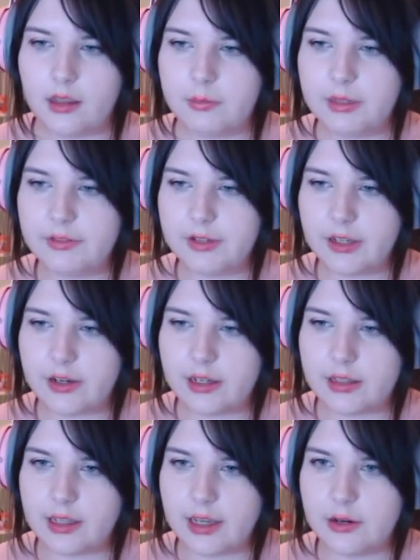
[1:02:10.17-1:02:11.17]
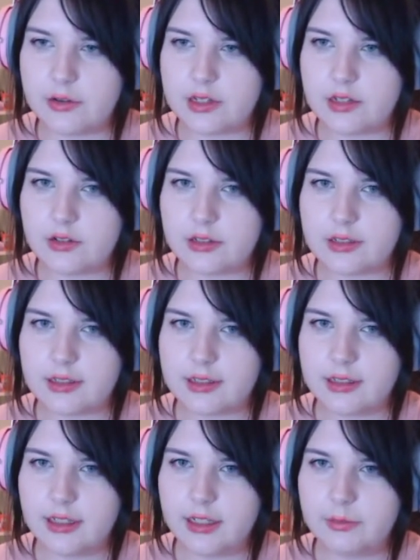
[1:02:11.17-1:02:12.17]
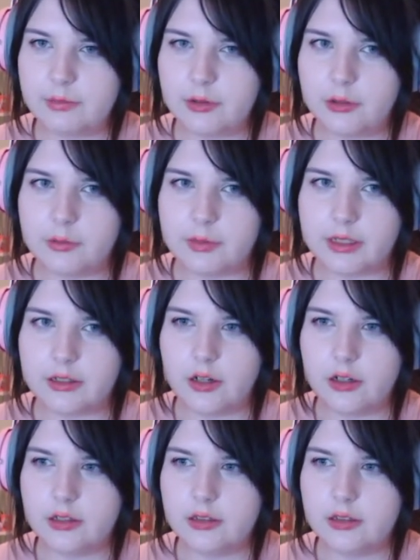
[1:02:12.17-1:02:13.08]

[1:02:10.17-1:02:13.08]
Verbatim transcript: have I got anything else interesting in here? Probably not.